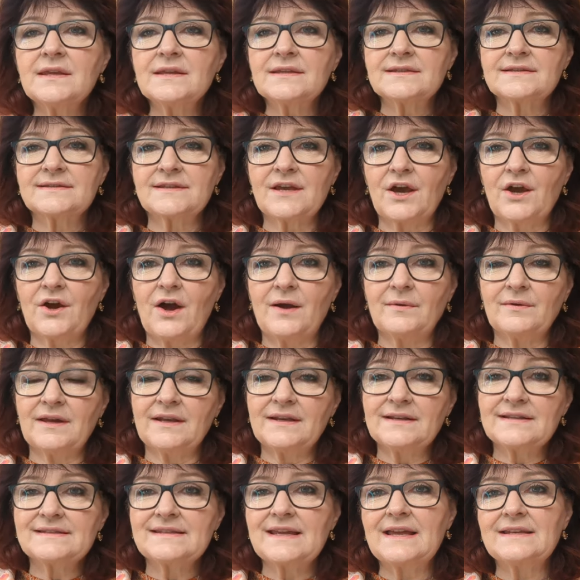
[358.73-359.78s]
So I'm going
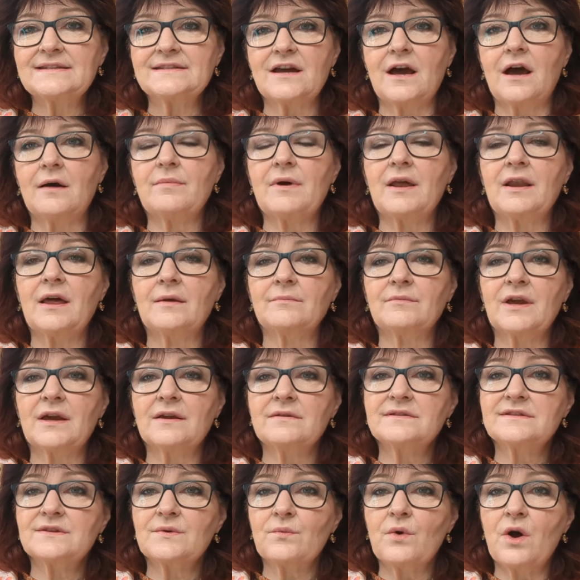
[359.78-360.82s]
to stand up and I'm
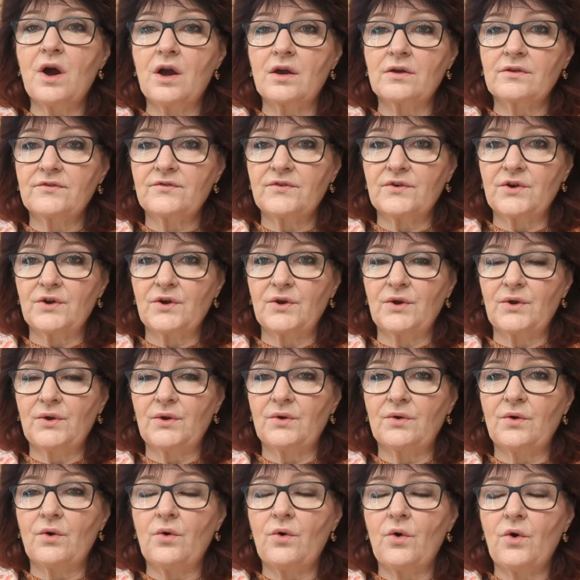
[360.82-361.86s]
going to work
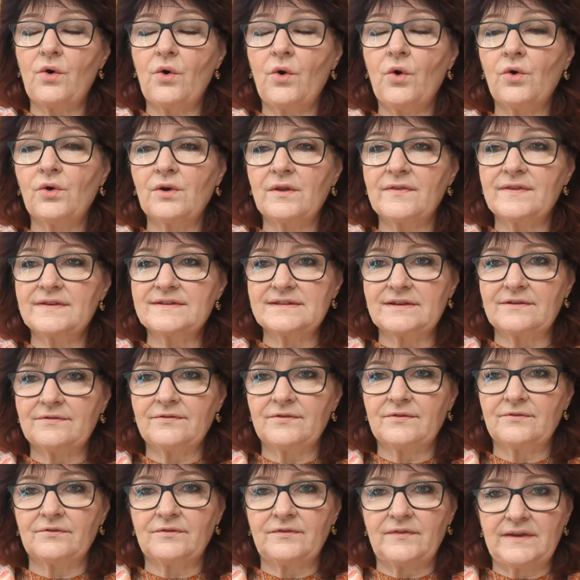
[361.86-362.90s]
through all of the
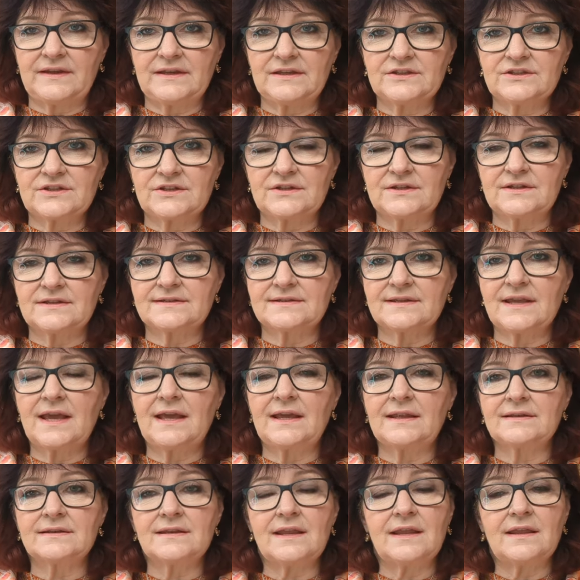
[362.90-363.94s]
different features
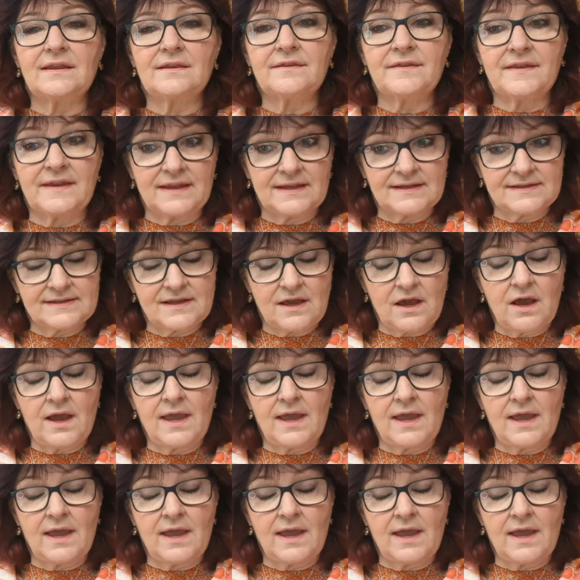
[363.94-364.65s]
and things that